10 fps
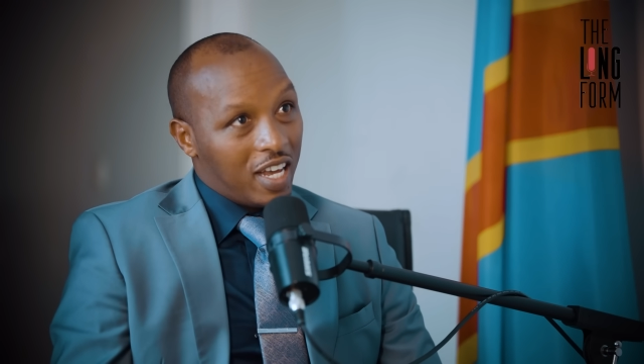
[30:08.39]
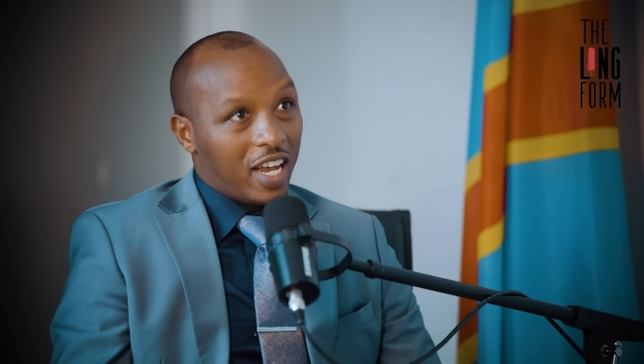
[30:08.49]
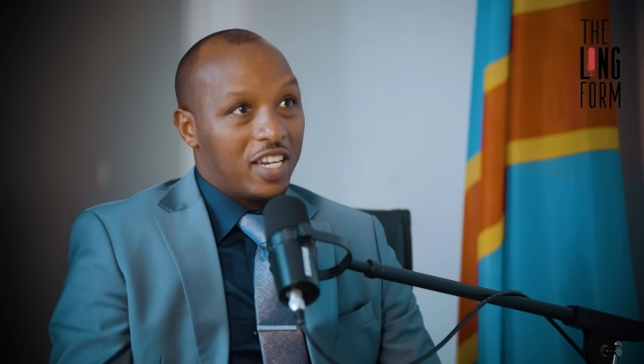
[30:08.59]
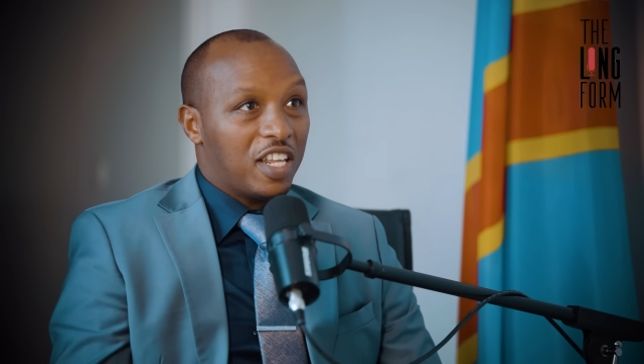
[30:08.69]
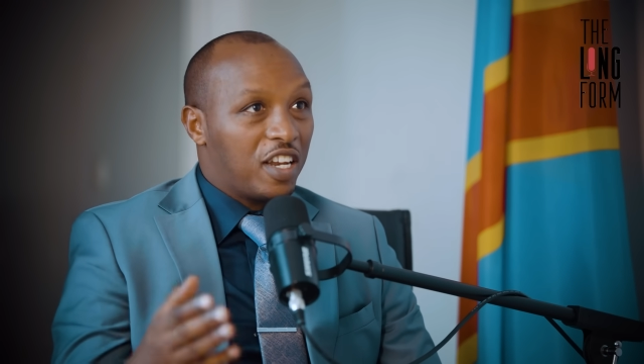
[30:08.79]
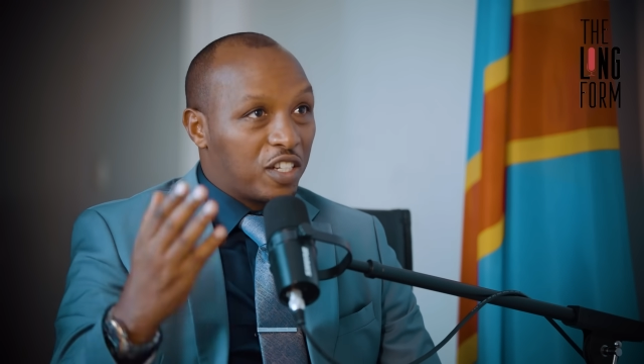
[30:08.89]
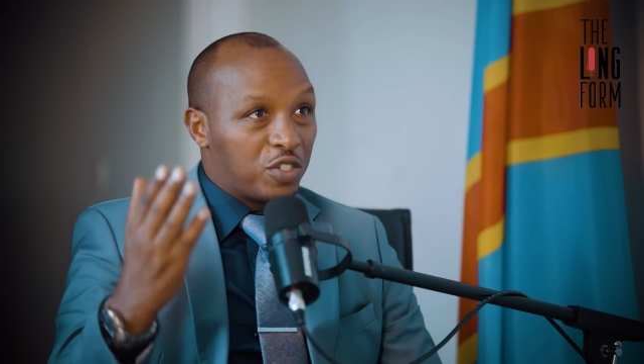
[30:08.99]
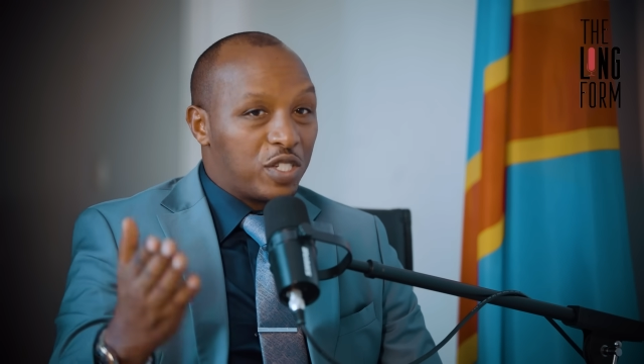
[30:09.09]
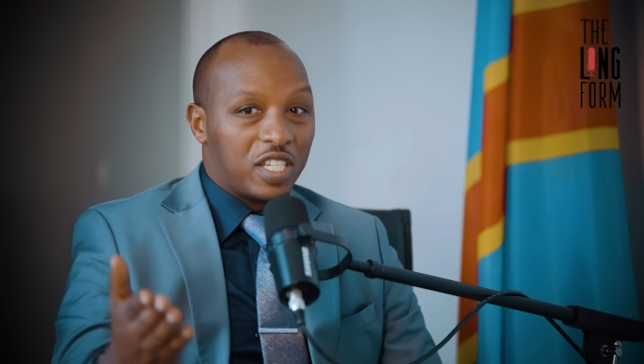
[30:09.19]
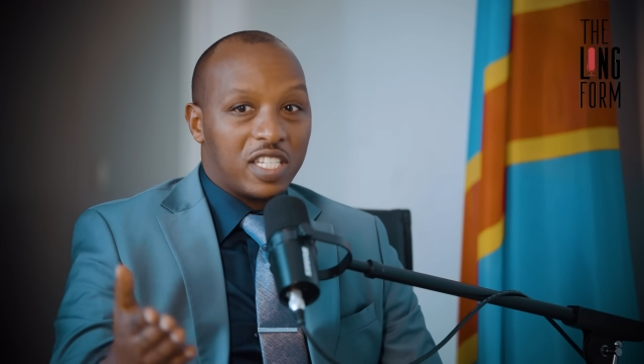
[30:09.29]
and the
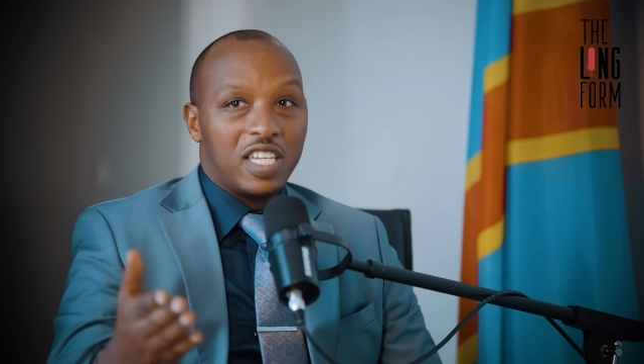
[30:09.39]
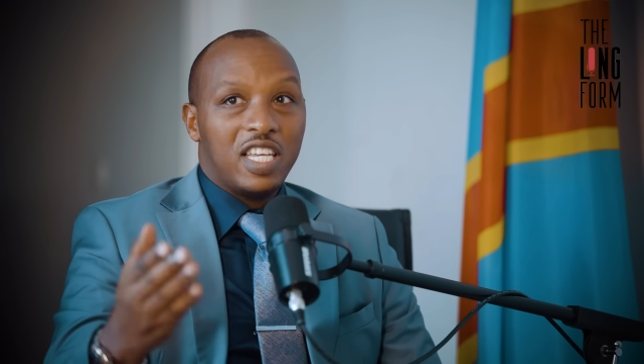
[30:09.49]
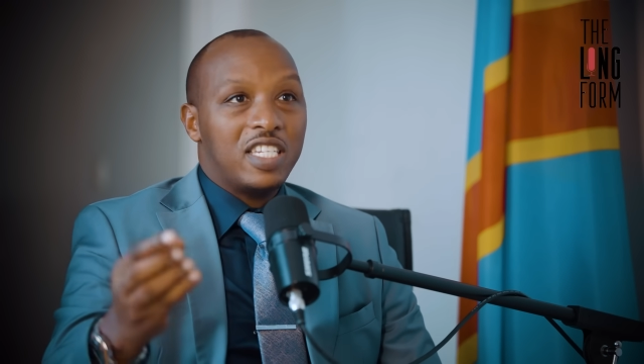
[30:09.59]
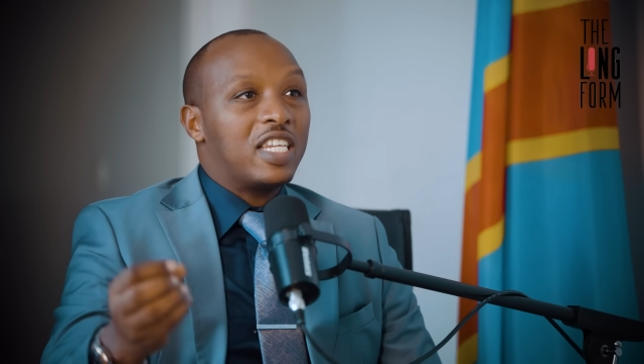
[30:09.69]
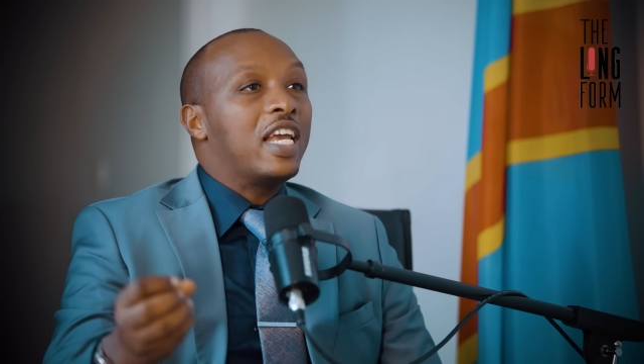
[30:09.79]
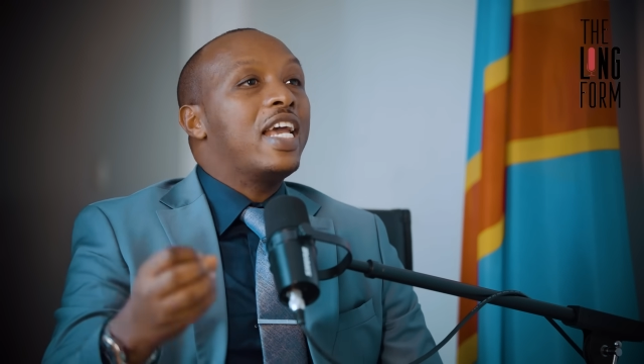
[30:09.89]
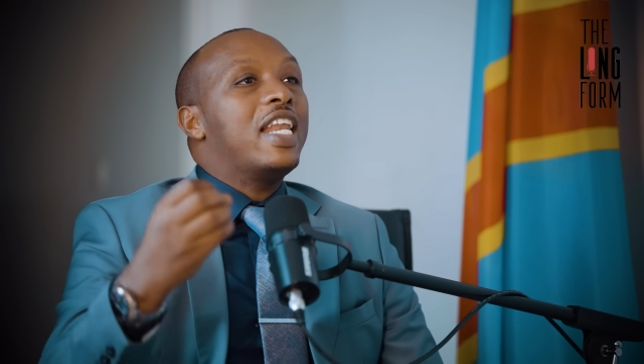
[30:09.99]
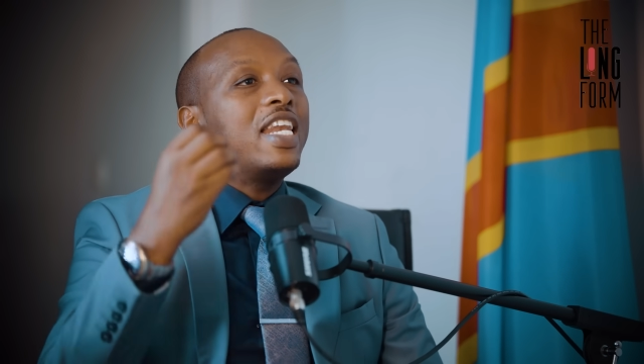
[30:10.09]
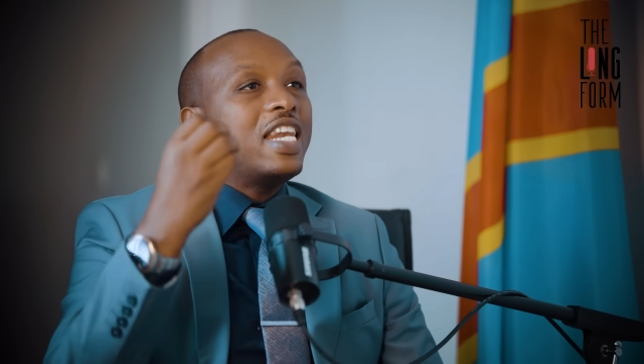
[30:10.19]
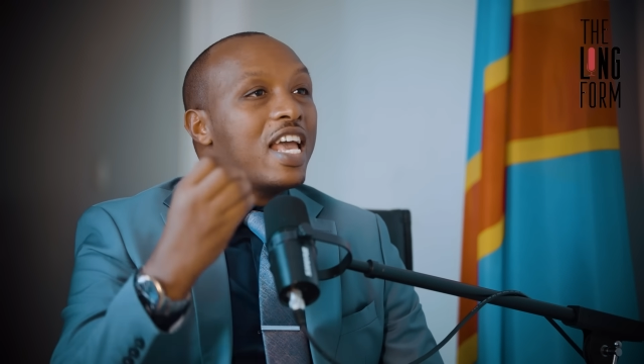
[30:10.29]
electricity is
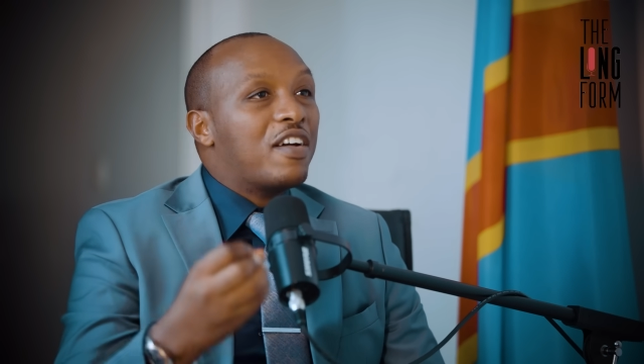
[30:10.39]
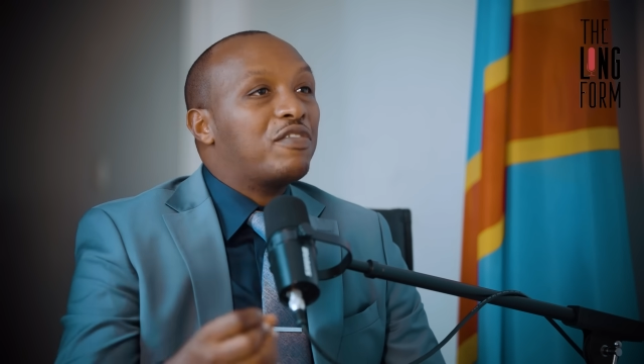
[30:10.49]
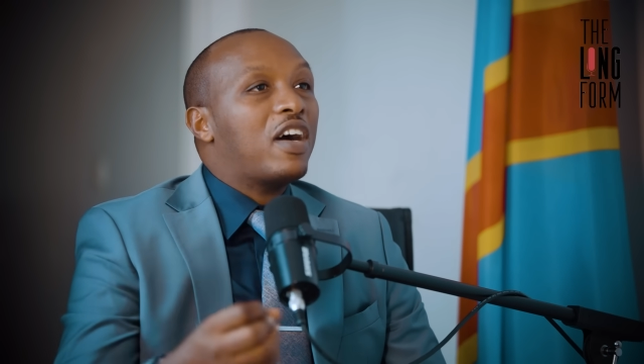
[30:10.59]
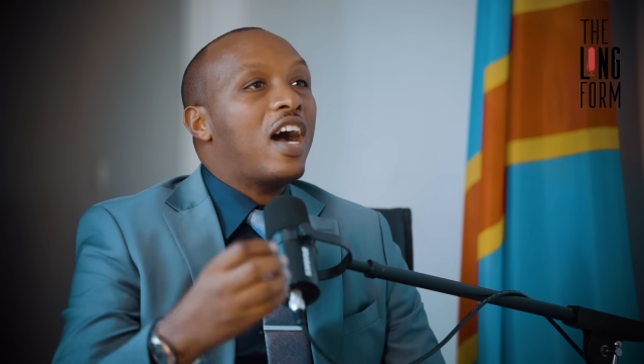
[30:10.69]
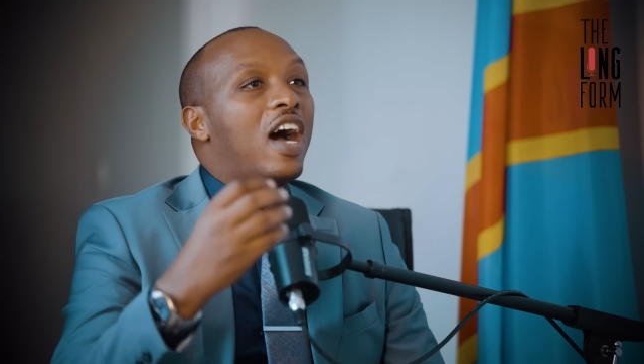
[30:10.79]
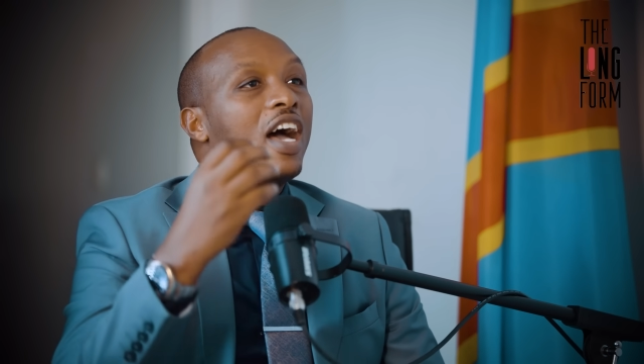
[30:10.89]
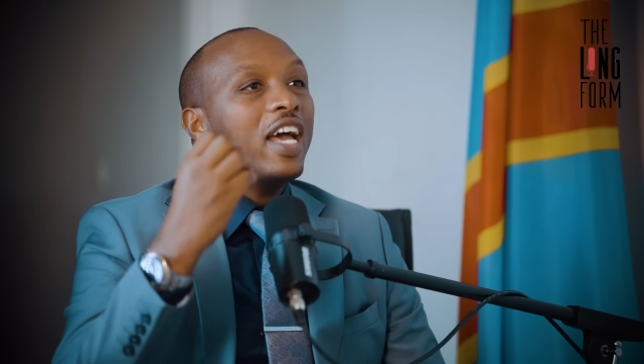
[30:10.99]
never,